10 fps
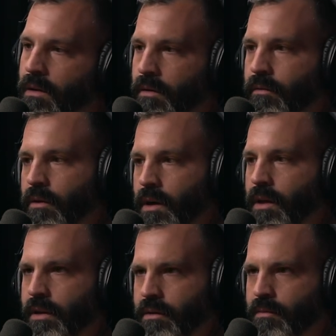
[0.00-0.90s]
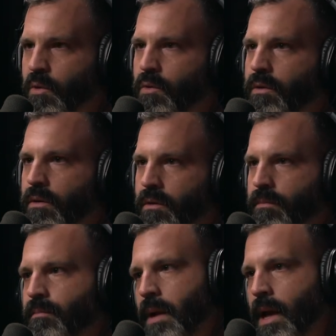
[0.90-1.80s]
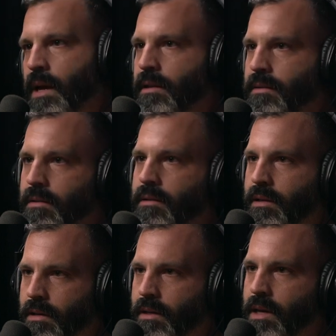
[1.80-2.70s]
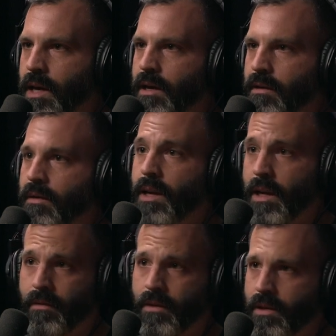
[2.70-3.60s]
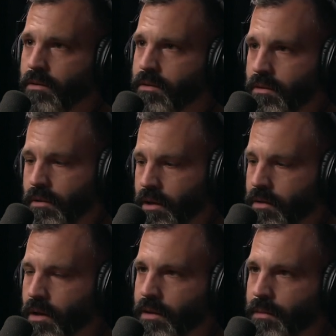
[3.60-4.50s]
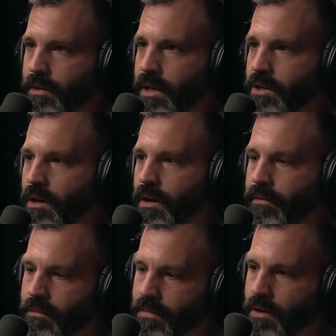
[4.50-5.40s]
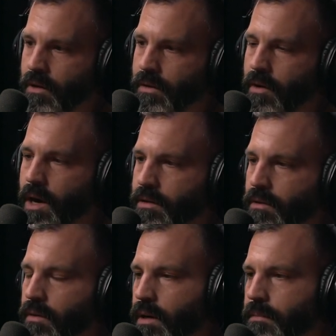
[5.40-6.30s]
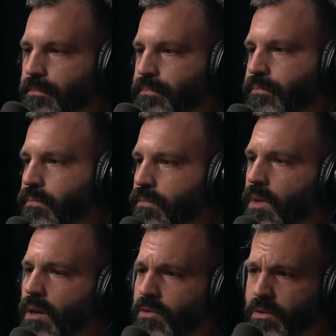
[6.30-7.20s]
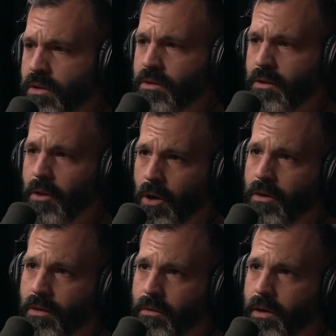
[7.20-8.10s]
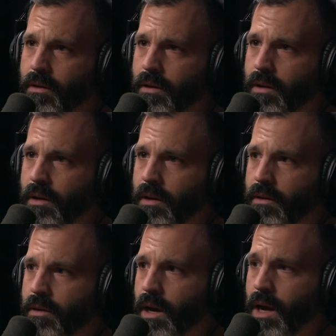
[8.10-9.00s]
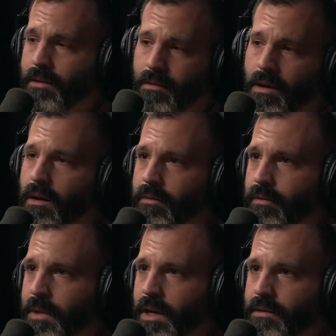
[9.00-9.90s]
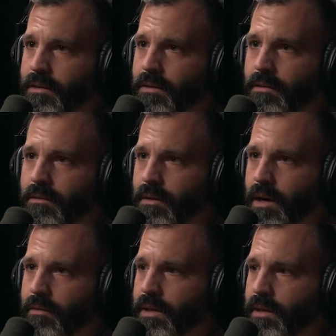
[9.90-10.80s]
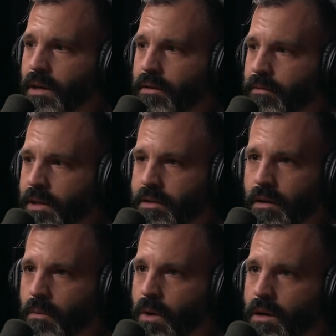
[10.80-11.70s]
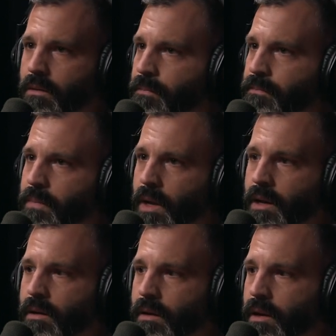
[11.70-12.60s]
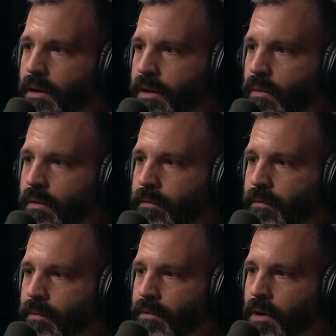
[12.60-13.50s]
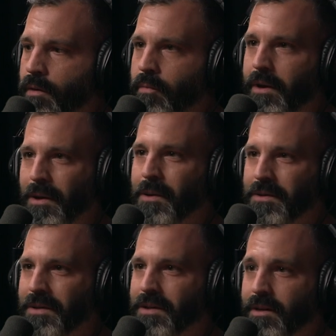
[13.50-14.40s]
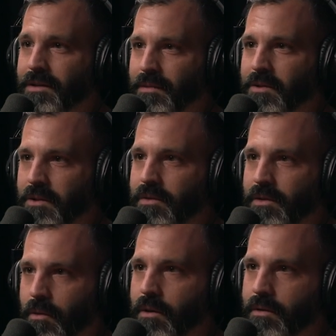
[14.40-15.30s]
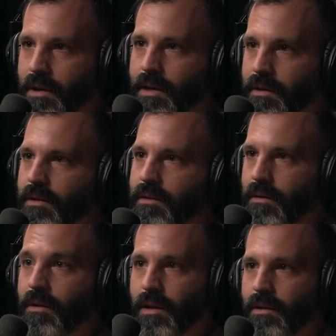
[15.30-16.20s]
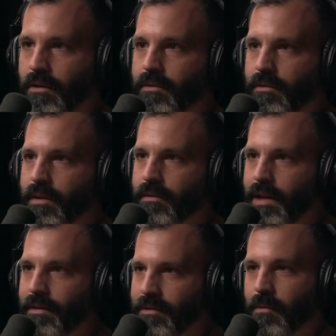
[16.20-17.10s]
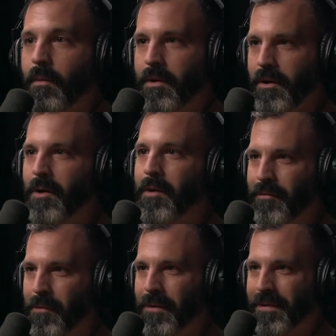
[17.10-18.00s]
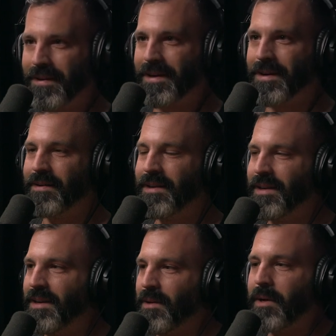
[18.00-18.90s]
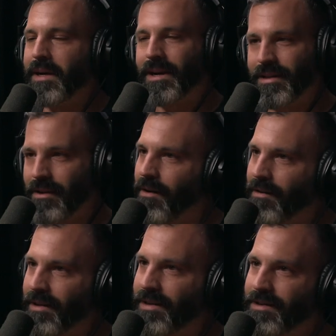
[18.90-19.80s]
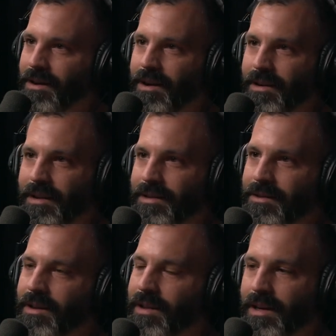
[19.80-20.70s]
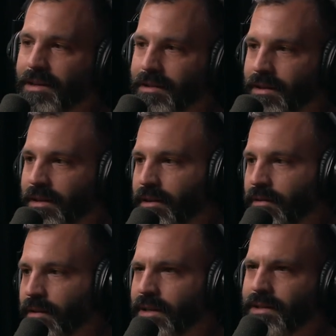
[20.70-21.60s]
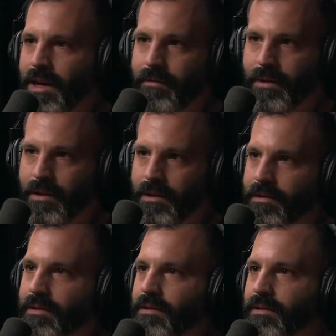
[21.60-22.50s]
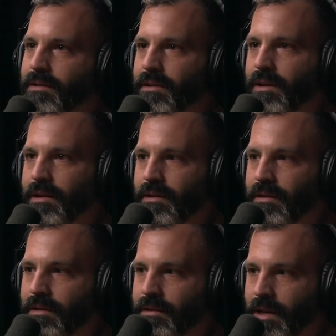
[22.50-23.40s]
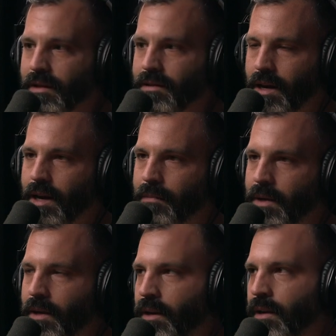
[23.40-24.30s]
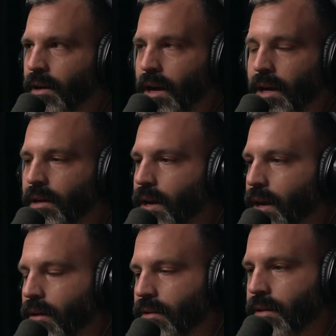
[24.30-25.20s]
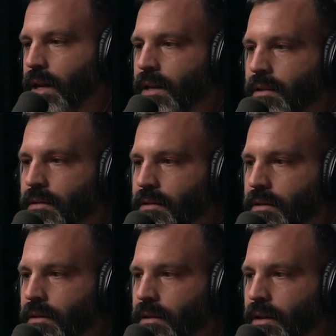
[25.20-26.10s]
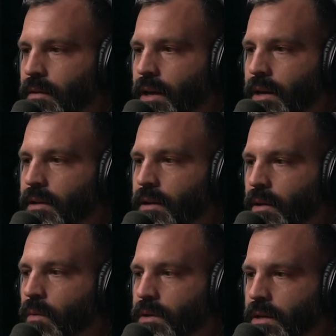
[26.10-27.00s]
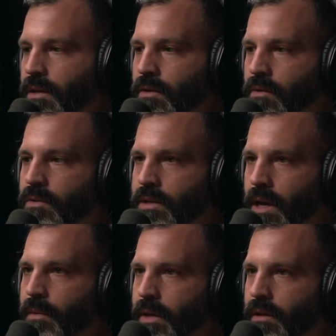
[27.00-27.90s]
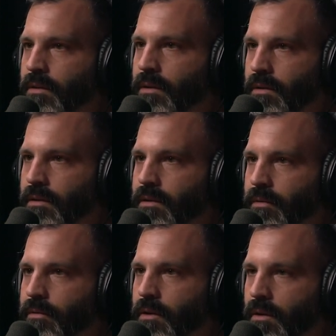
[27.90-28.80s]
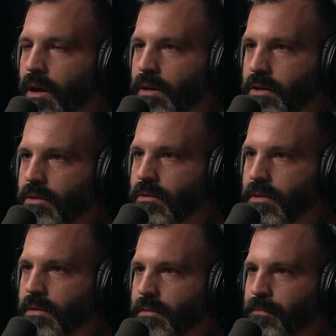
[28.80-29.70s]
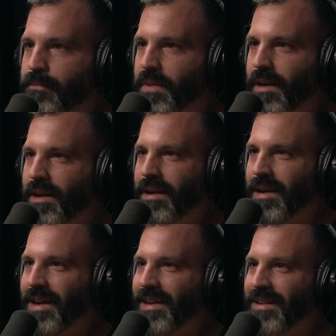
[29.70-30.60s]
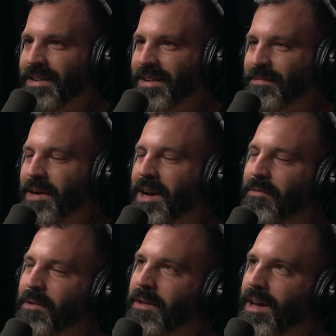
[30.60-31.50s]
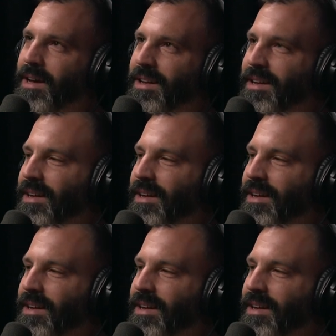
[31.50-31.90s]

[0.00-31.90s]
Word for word: for I think smoother pans and like that, and, yep. and, even tilts too. Like you talked about that shot from starting at the grass and going up. Mm-hmm. So there's a certain look to it yep. that I love. I mean, I still I really love when it's done well, and, mm-hmm. and I think we've we've gotten pretty close on, on some shoots to where it was like, oh, mm-hmm. oh, that looked that's what we were going for, you yeah. know. But it is hard. It's mm-hmm. not it's not like an easy thing to do, and it's heavy and and takes time. Yeah, and yeah, on set it's it it, it was a huge time killer mm-hmm. for a lot of shoots yeah. And but I feel like